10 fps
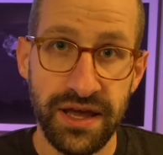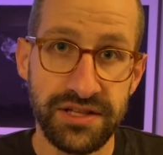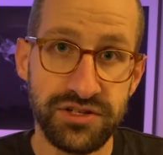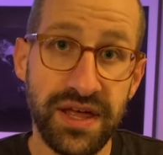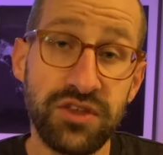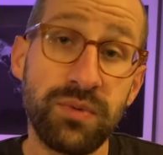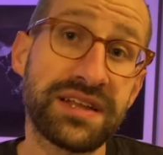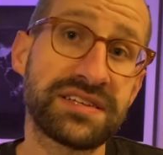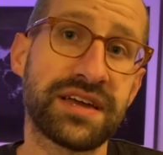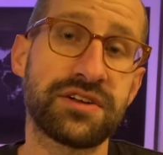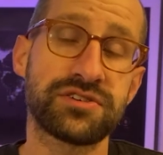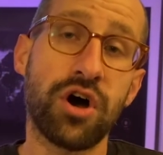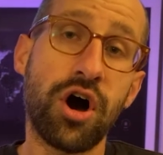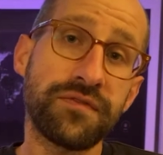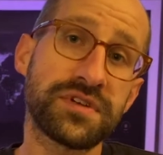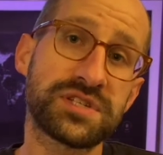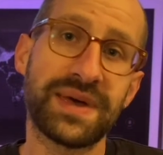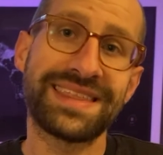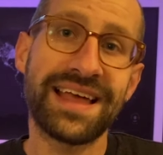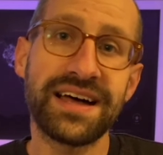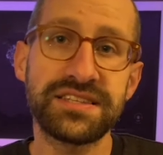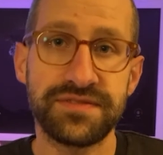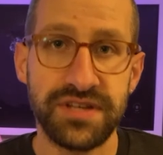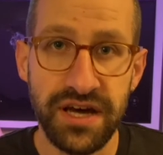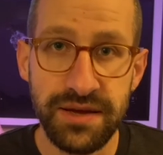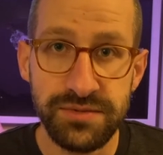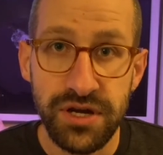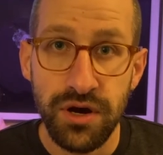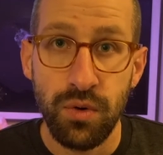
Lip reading: And so that's why designers often spend lots of times